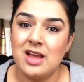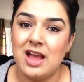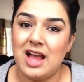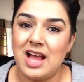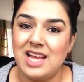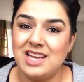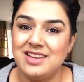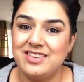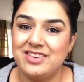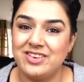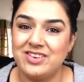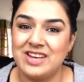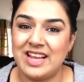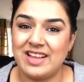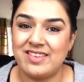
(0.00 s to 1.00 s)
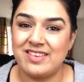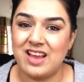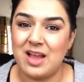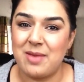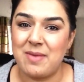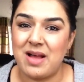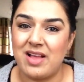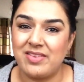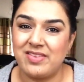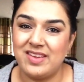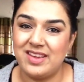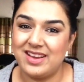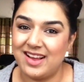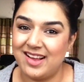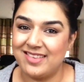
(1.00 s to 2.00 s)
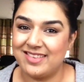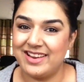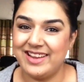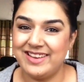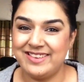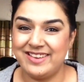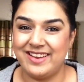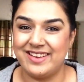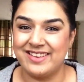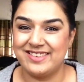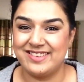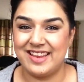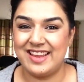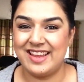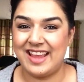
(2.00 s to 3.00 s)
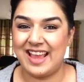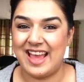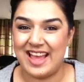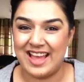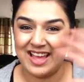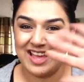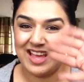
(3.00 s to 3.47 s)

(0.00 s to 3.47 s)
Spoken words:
And until next time, I'll see you guys later. Take care.